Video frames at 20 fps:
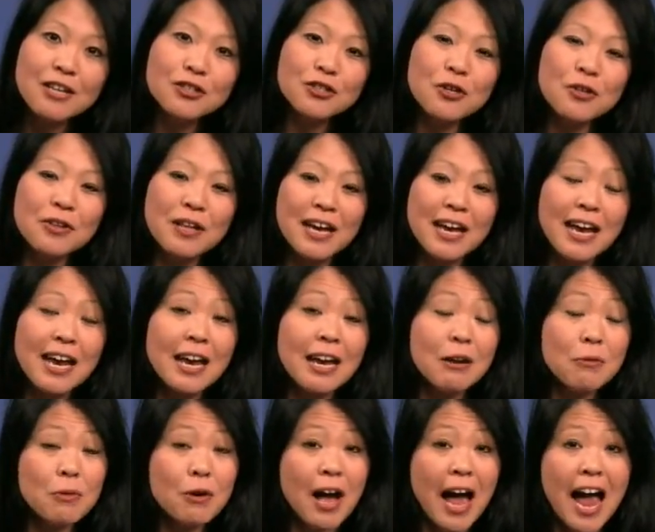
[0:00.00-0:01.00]
so that
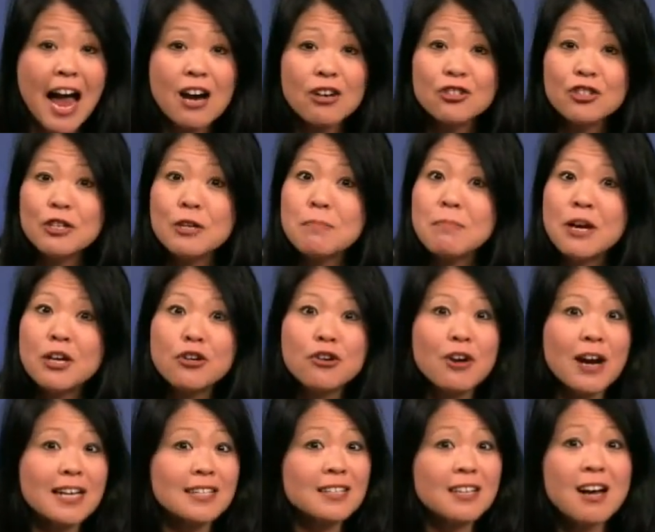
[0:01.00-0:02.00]
it will actually make
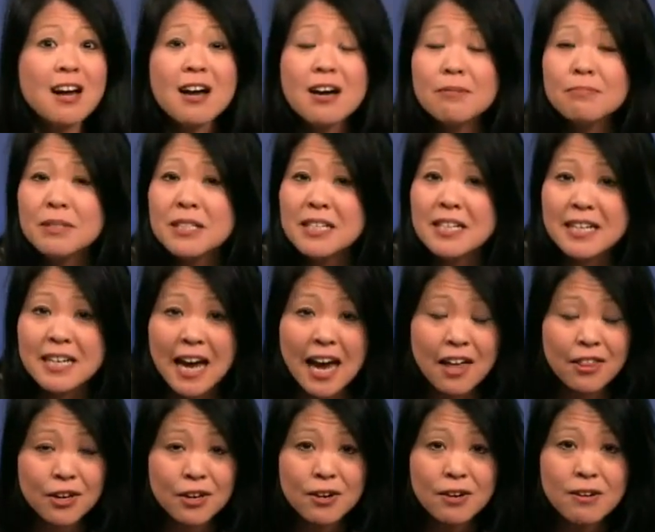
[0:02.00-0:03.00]
you guys come
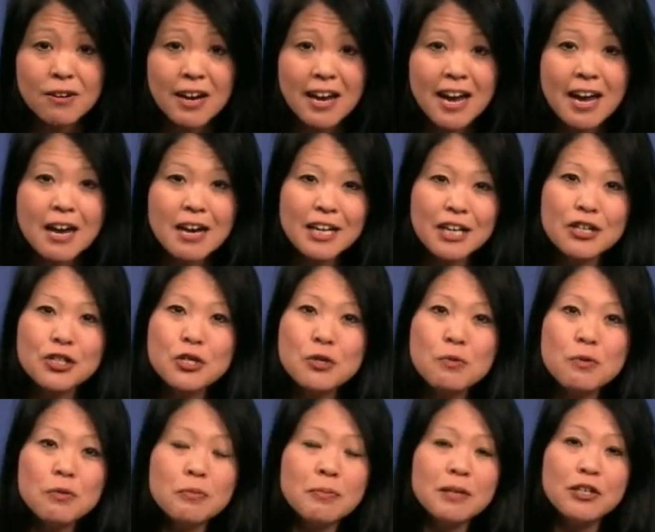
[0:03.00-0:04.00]
together because
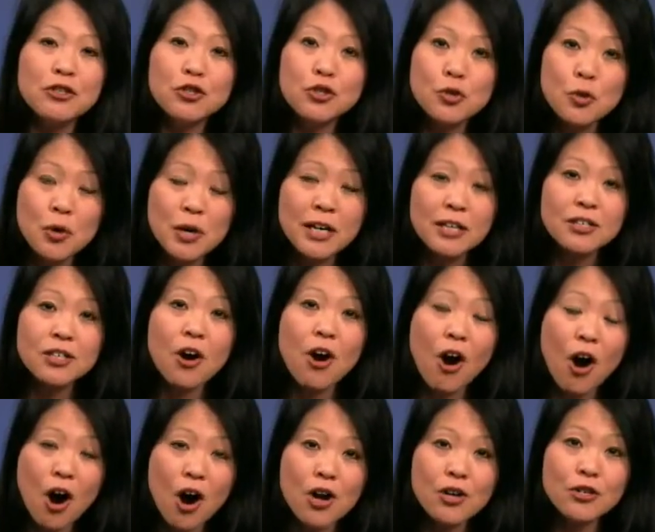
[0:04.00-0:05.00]
you will be joint
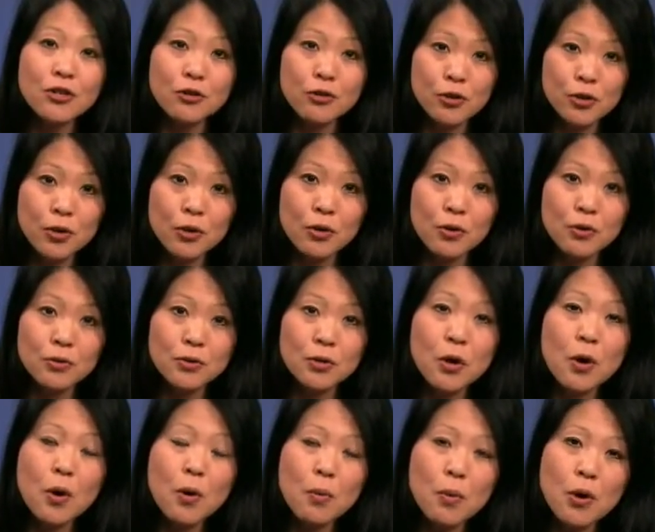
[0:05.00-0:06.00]
on your goals,